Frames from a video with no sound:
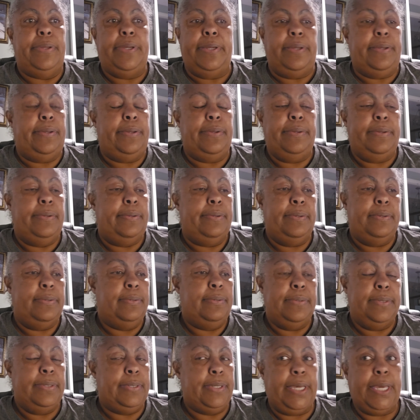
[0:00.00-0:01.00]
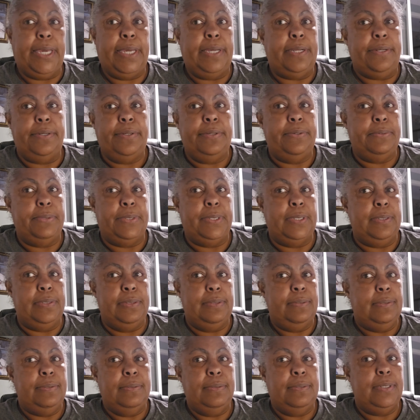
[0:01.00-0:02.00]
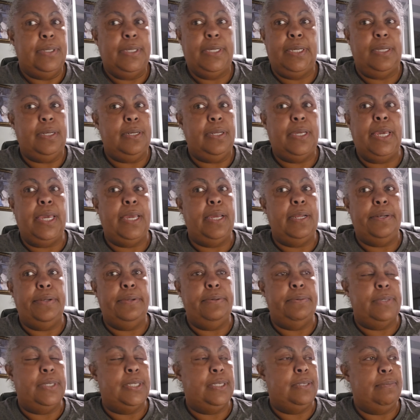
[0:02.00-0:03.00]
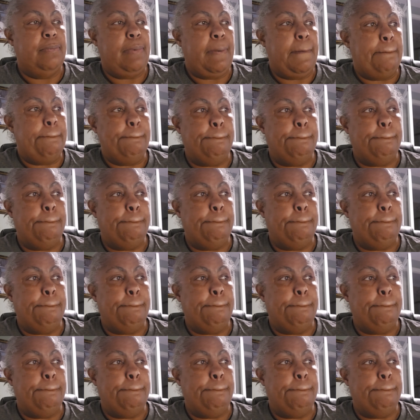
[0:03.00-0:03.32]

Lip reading: Can't do it. Kid can't do it.